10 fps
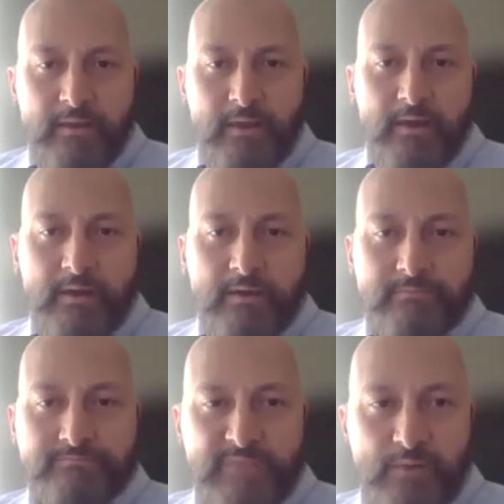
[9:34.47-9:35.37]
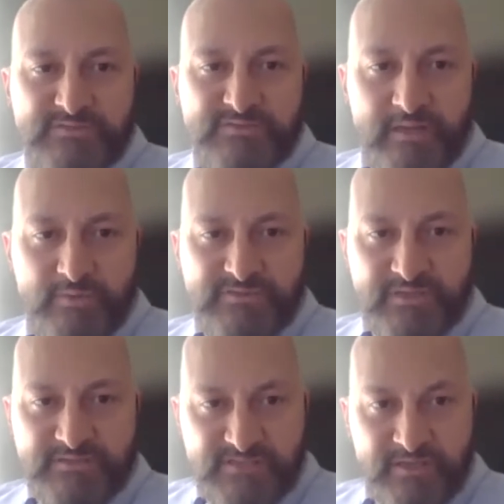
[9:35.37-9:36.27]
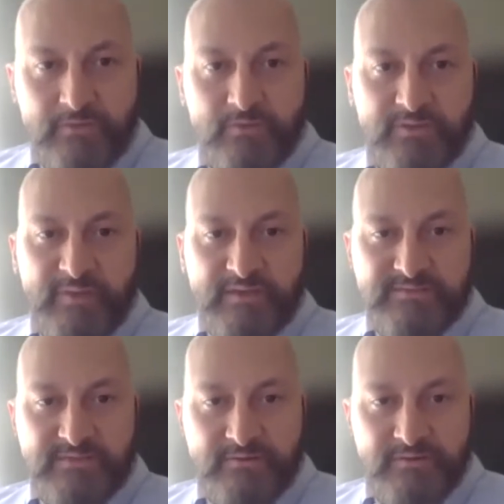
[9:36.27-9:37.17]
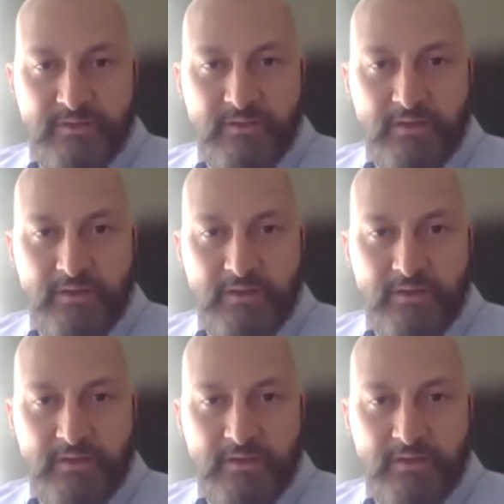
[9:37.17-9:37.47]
I was unable to continue in the military.